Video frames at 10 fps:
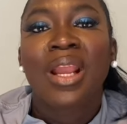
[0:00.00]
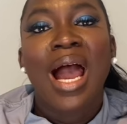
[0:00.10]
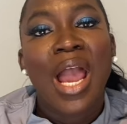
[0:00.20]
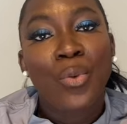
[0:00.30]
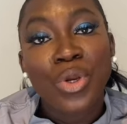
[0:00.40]

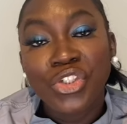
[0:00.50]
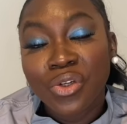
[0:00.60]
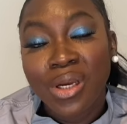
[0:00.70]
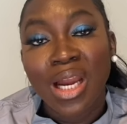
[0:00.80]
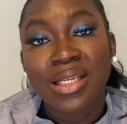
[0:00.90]
I wish you
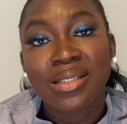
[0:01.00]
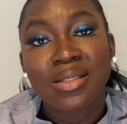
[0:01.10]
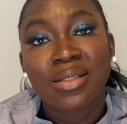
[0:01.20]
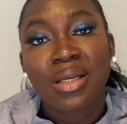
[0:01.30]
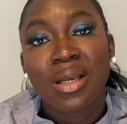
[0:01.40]
guys
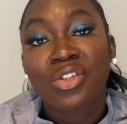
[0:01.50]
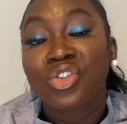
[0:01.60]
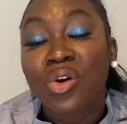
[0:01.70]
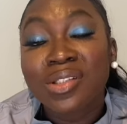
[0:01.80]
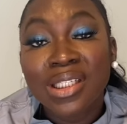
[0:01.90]

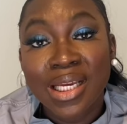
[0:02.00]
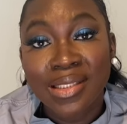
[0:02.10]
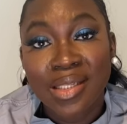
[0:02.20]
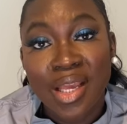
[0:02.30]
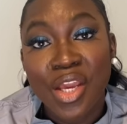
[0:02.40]

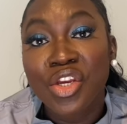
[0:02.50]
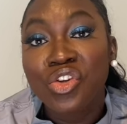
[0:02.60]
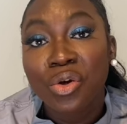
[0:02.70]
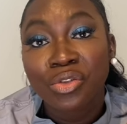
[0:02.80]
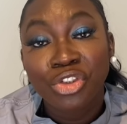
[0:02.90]
success in
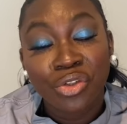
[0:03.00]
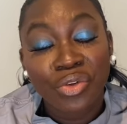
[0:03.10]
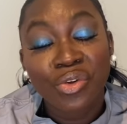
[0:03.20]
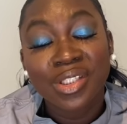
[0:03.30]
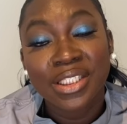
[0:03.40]
your job
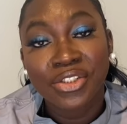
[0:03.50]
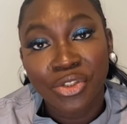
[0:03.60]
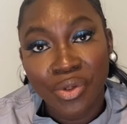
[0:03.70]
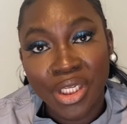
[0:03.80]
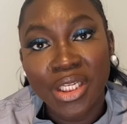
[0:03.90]
nursing
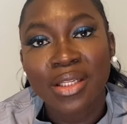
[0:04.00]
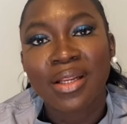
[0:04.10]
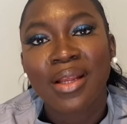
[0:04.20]
journey,